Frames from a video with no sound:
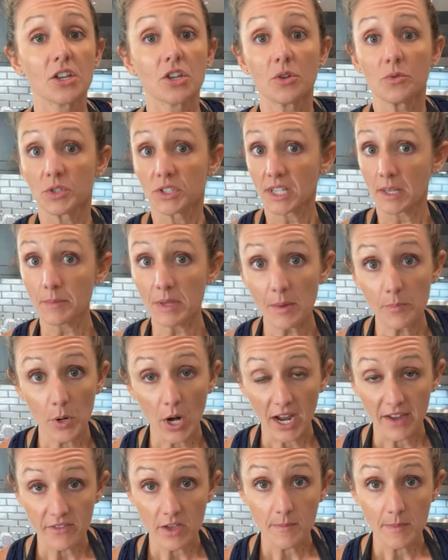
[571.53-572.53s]
send me a
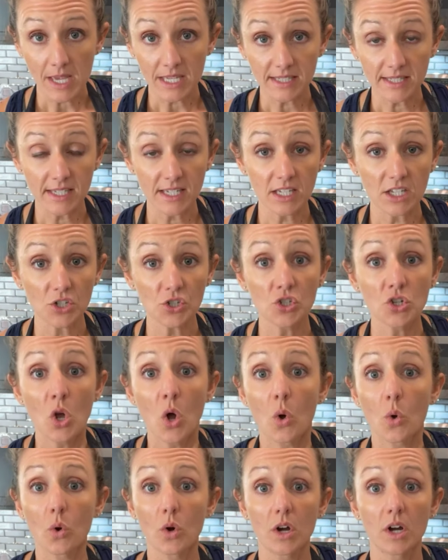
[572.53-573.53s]
private message
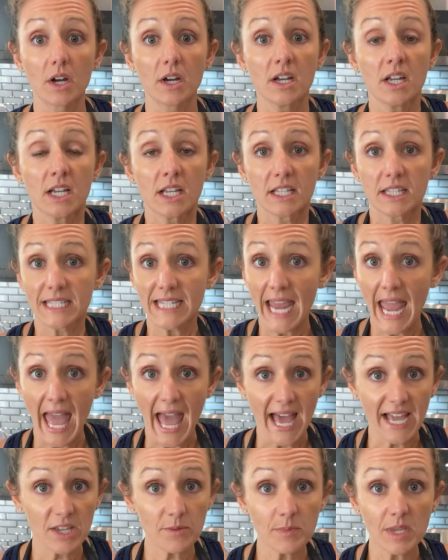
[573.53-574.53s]
or
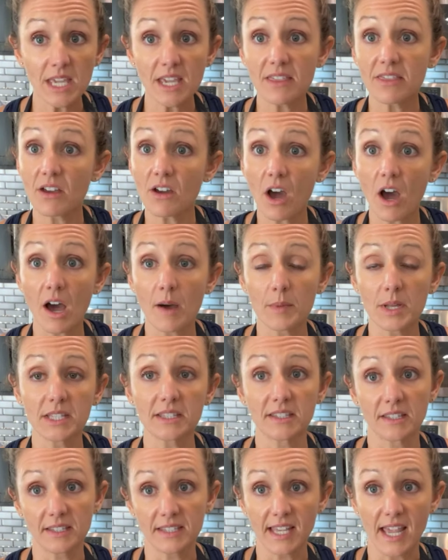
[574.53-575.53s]
tag me in the comments
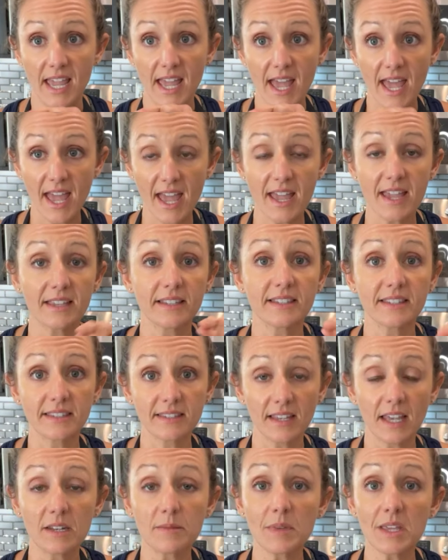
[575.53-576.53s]
and say, hey,
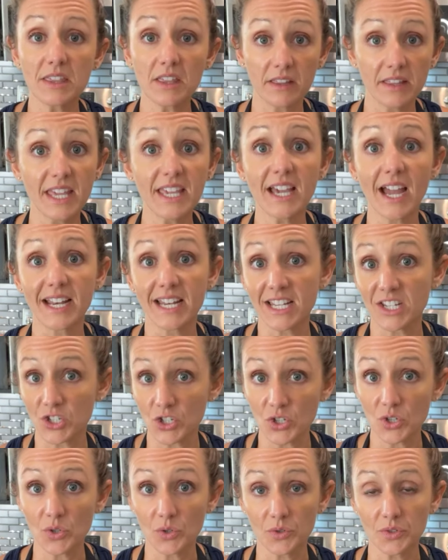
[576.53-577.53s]
send me the link I need
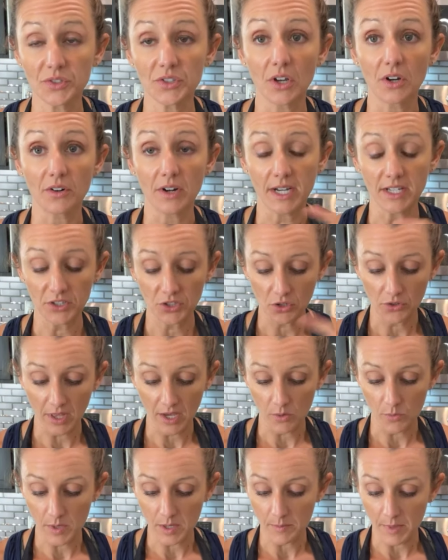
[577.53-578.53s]
to use, all right? So
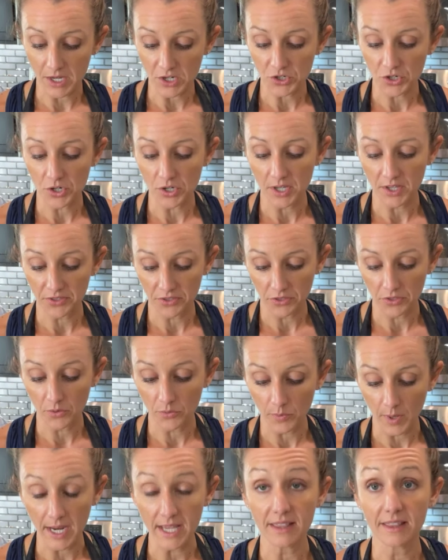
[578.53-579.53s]
that we make sure you get the
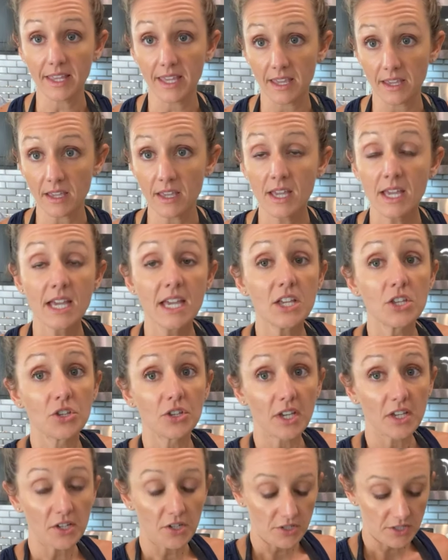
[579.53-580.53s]
right link and
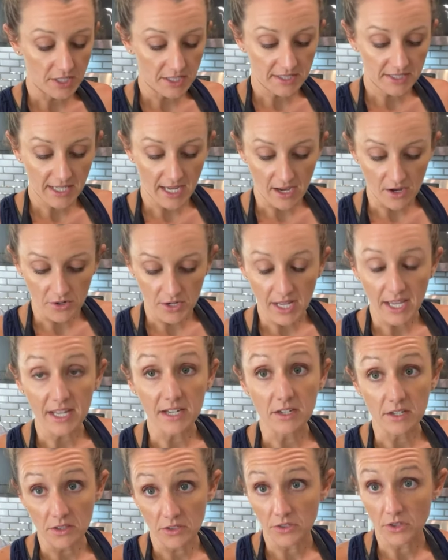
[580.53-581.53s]
get your discount and
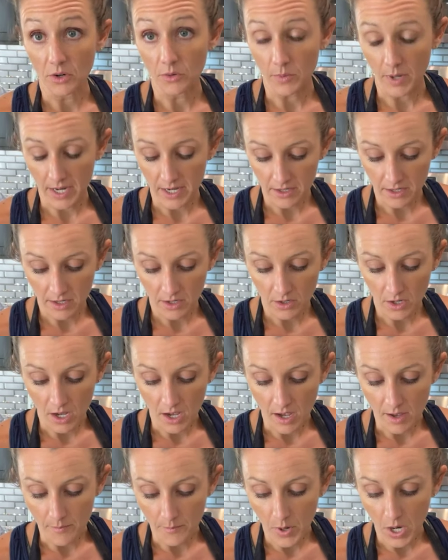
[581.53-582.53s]
the right
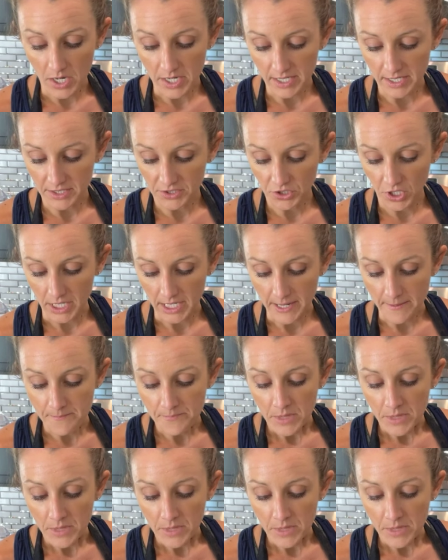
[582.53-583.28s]
uh, party gets credit.